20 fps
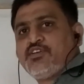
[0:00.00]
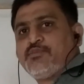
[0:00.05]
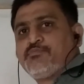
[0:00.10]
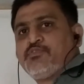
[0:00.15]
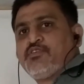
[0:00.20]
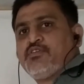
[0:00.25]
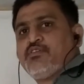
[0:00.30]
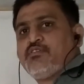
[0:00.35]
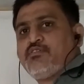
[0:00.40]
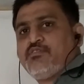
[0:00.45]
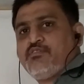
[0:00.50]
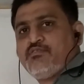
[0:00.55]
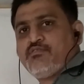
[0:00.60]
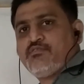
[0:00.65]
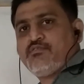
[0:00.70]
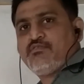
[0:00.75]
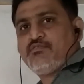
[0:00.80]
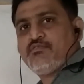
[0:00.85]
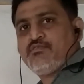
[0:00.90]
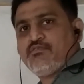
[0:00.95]
chapter
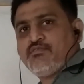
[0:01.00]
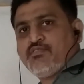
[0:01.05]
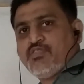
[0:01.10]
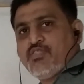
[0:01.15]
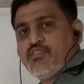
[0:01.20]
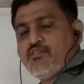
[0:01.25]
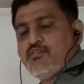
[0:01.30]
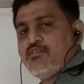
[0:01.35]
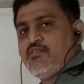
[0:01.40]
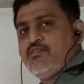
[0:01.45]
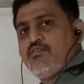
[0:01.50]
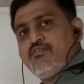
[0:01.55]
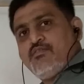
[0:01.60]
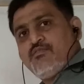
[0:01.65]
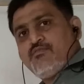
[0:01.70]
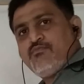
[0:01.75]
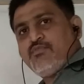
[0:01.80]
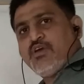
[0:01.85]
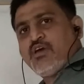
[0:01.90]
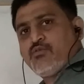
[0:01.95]

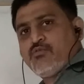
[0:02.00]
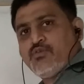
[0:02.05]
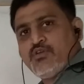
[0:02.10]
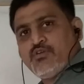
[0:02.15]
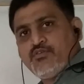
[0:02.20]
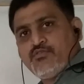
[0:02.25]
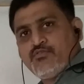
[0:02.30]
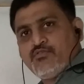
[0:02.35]
we are going to